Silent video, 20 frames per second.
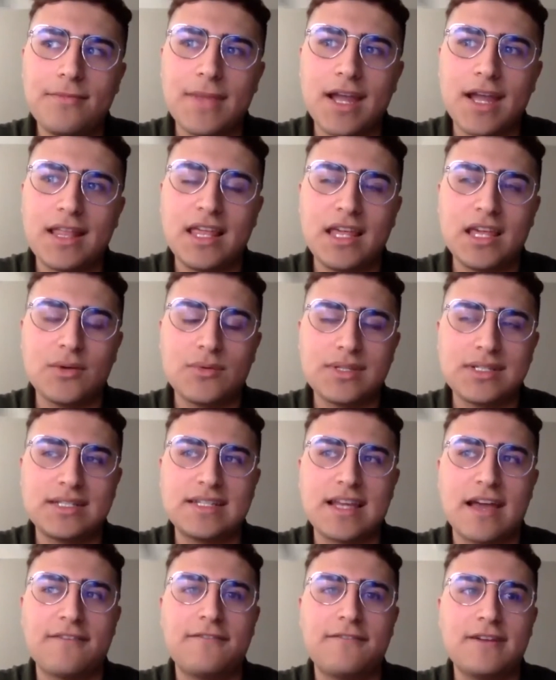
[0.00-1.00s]
I think it was
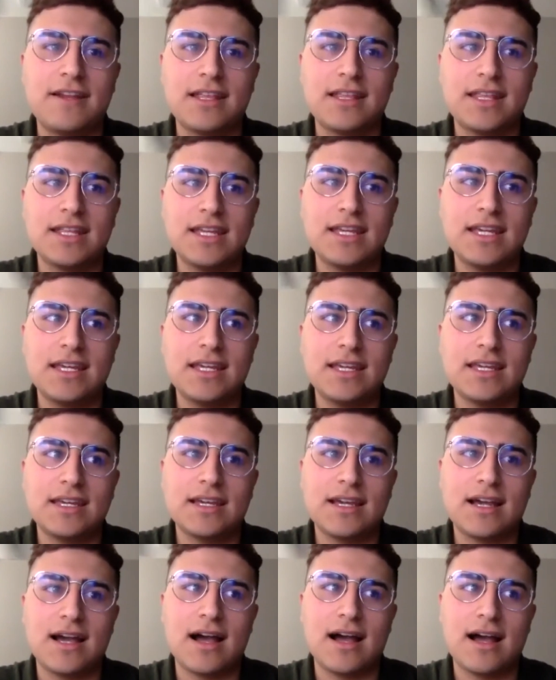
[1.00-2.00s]
definitely
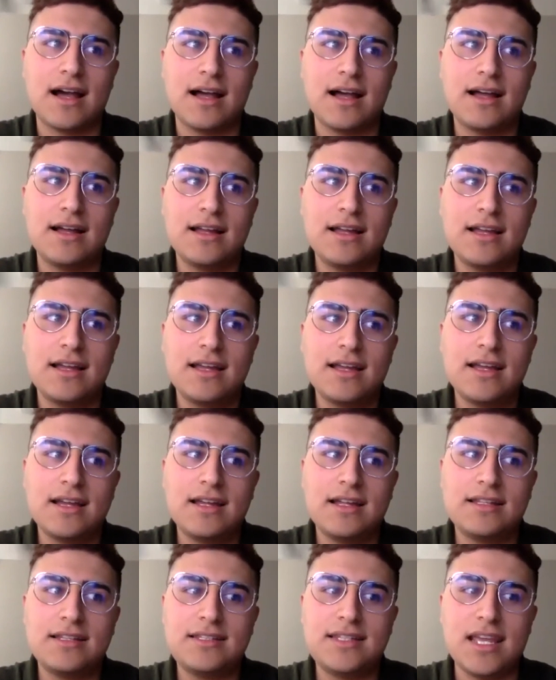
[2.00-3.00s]

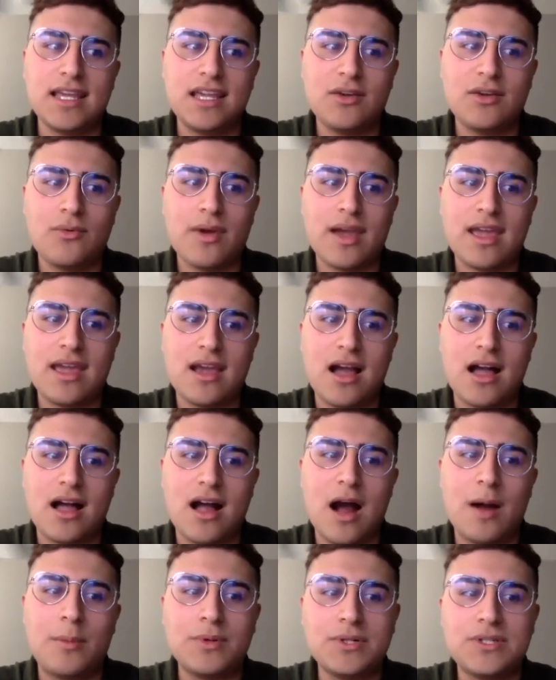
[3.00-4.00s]
taking away
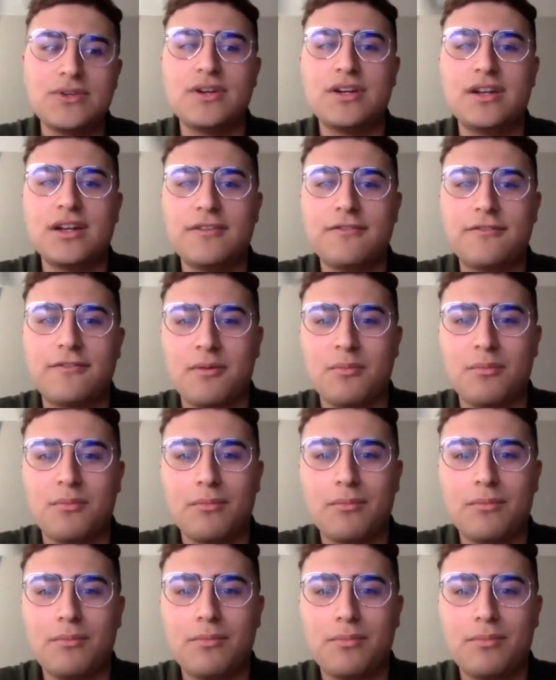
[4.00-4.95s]
opportunity from